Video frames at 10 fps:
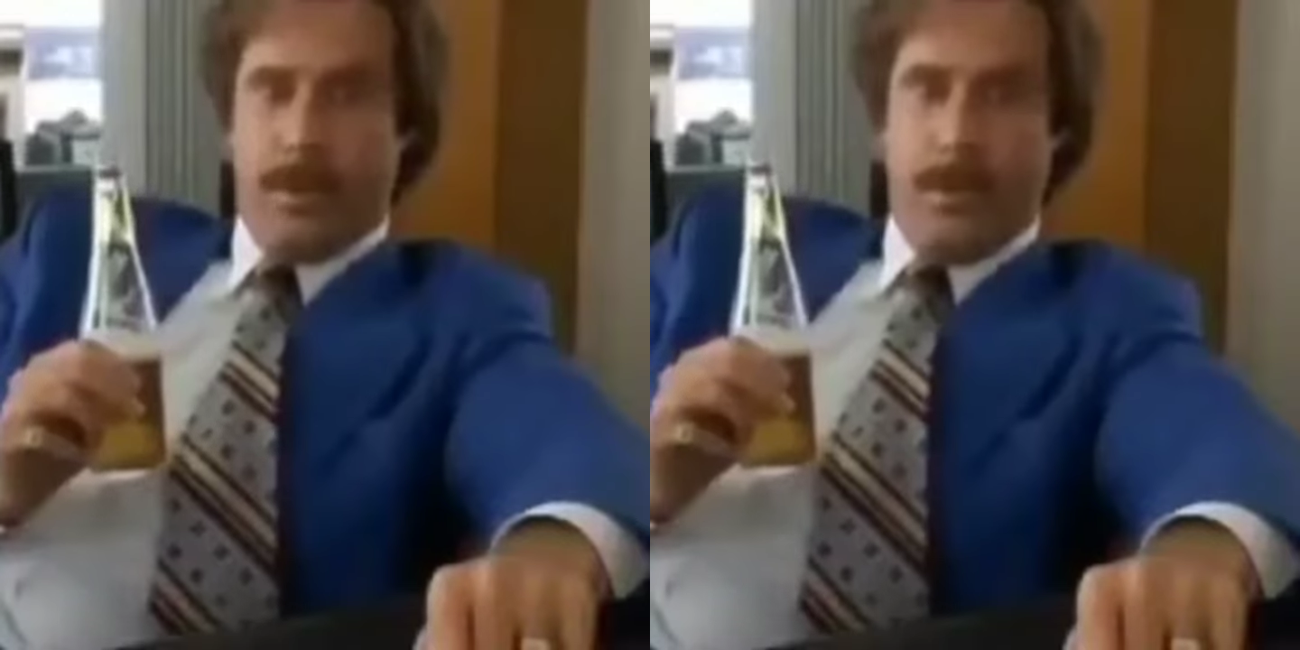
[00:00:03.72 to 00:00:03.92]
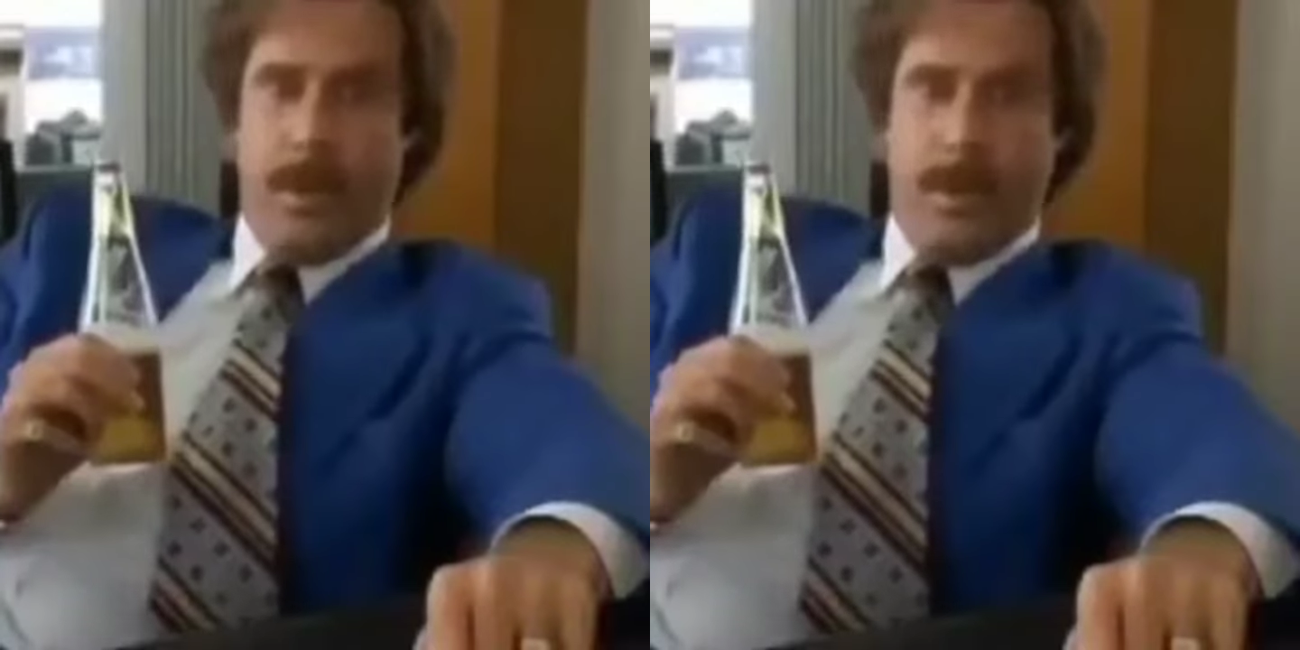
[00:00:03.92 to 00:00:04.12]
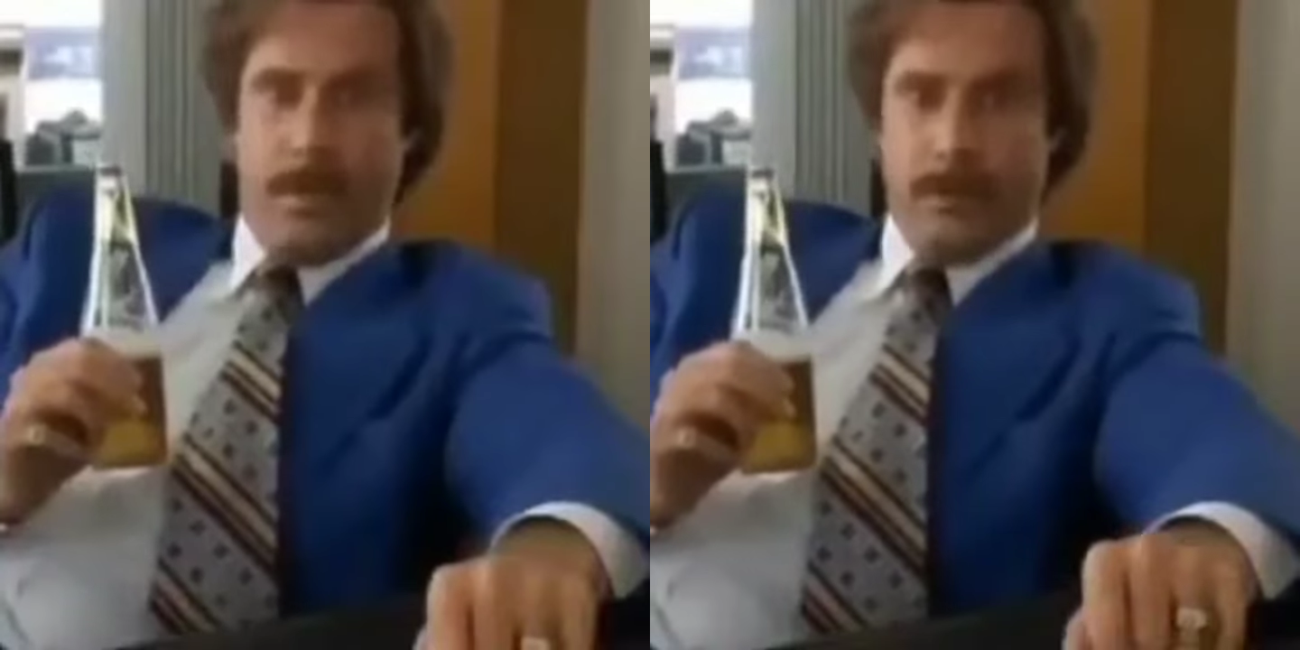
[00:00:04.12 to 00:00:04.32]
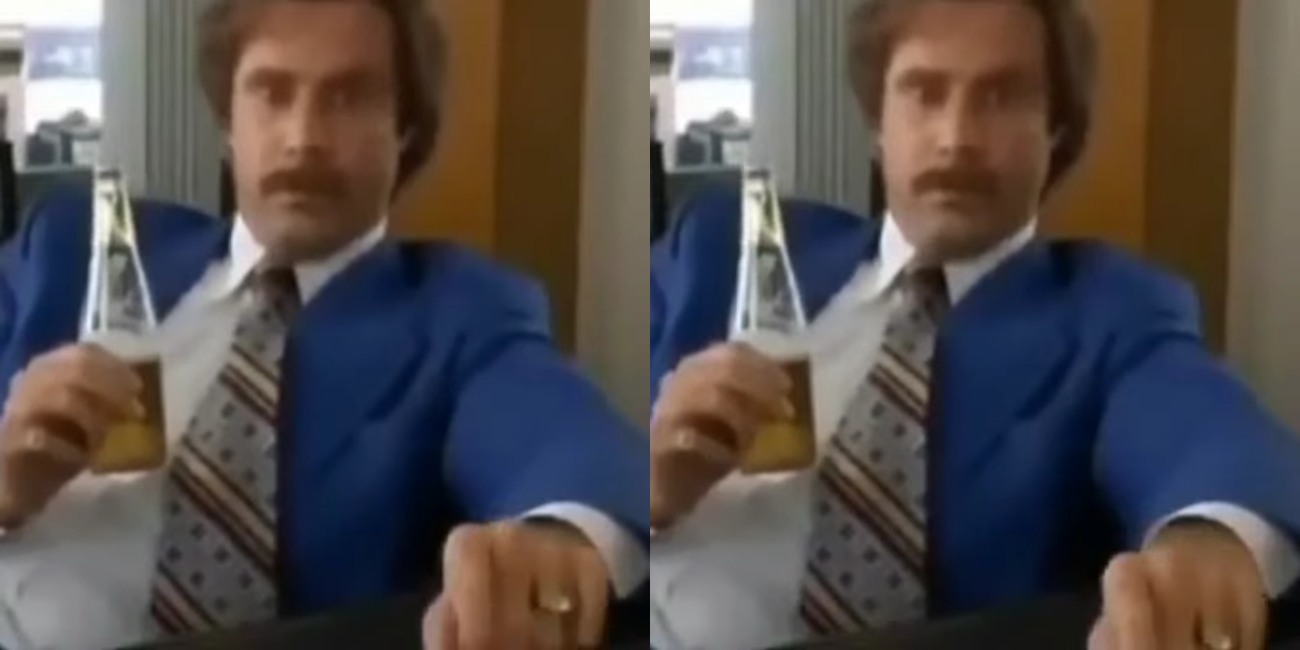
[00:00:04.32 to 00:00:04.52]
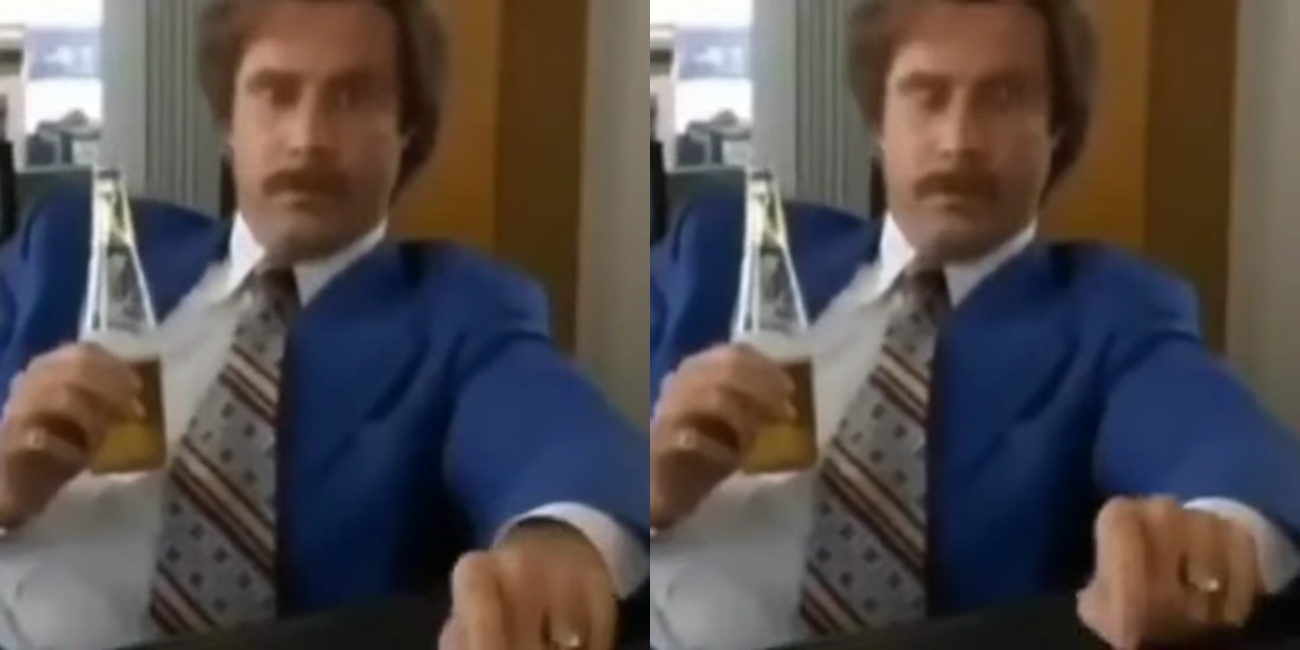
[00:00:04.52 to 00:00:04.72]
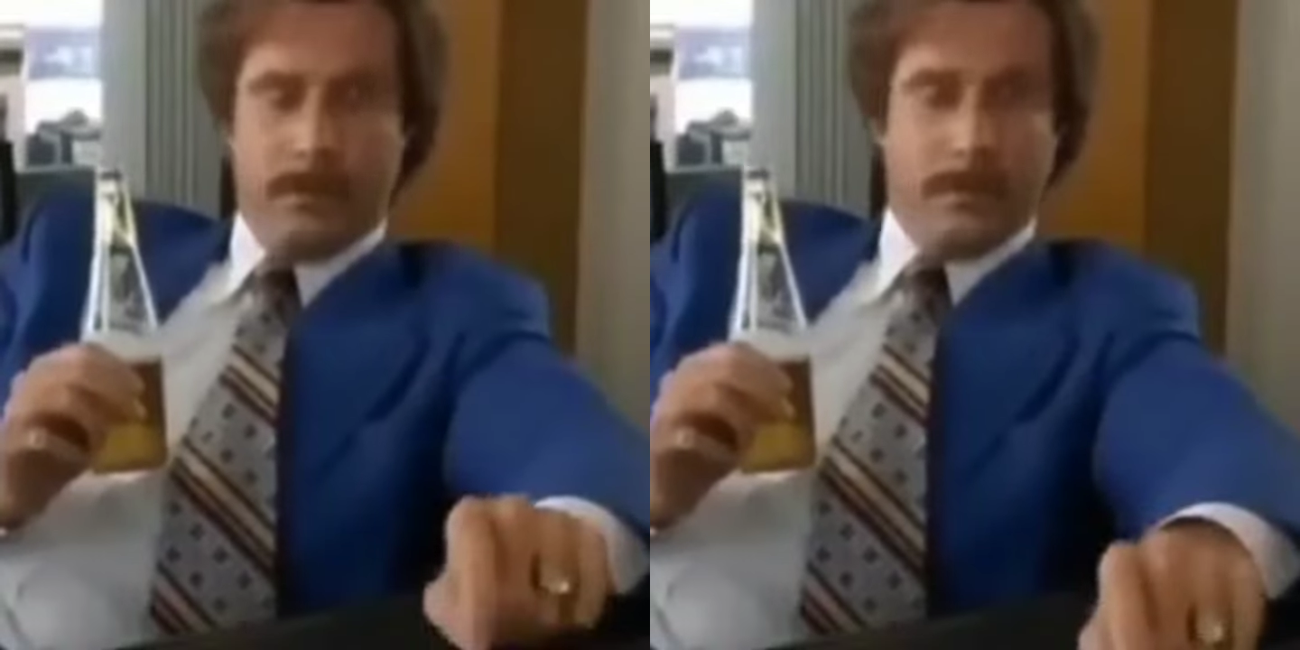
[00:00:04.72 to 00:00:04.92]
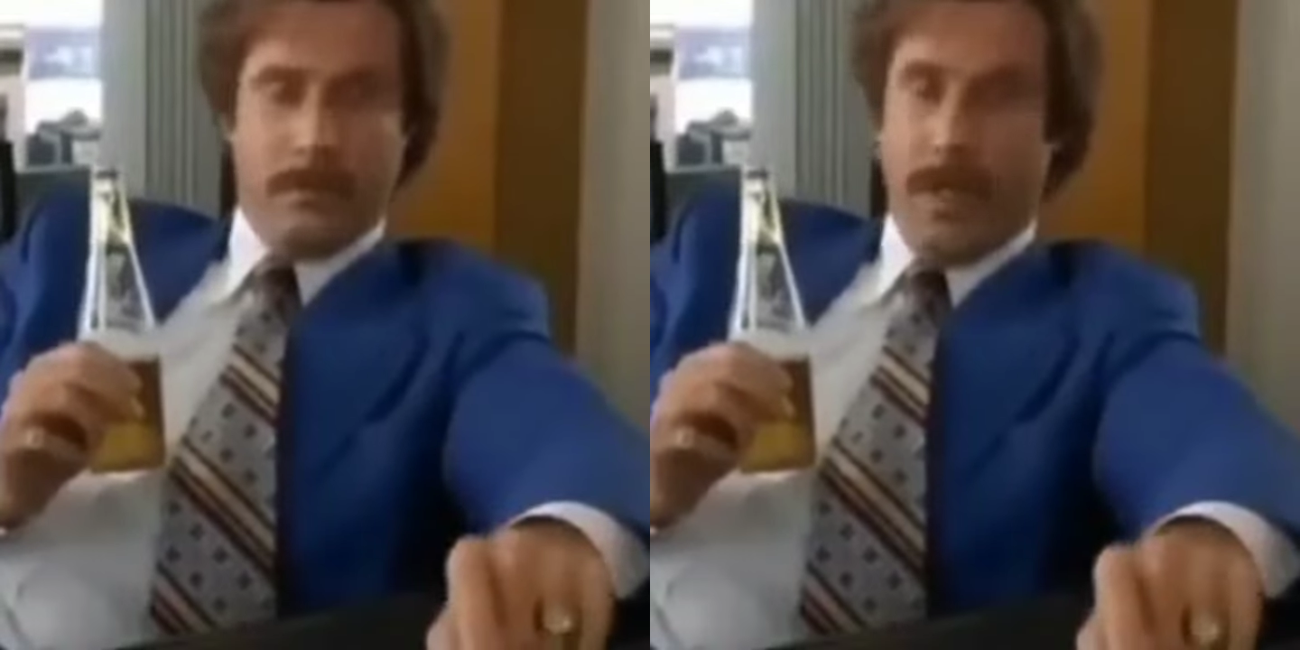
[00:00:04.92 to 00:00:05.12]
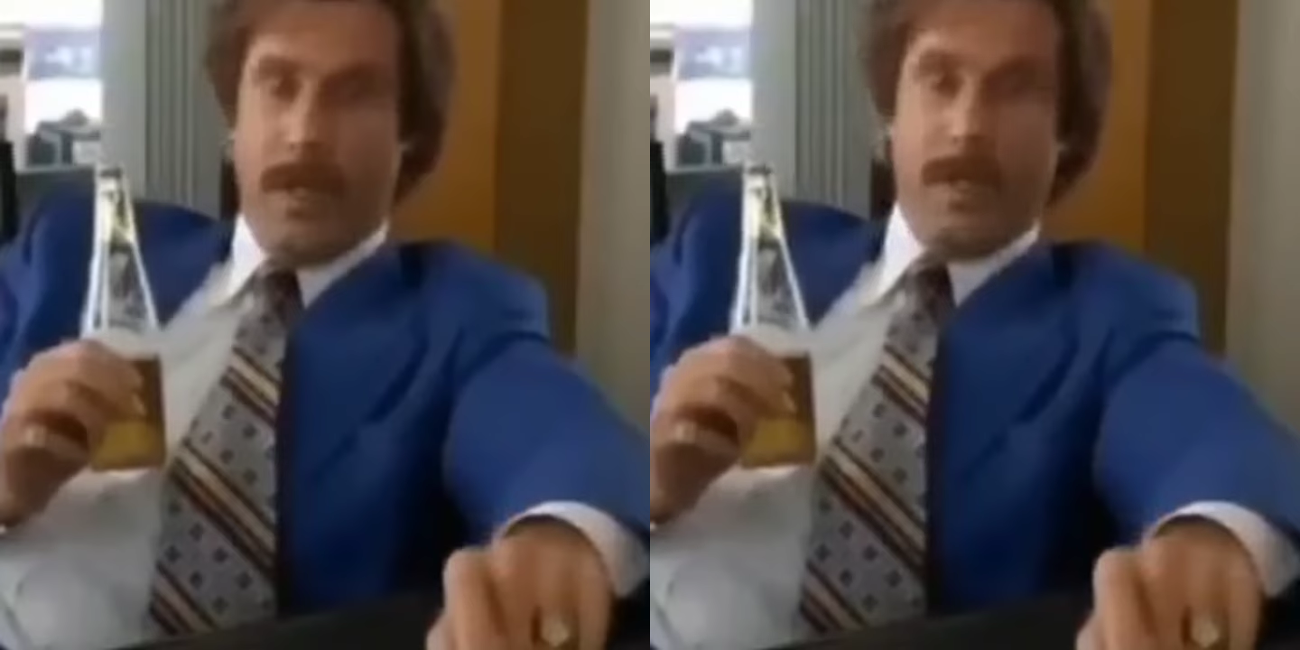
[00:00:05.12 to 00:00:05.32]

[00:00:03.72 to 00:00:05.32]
Boy, that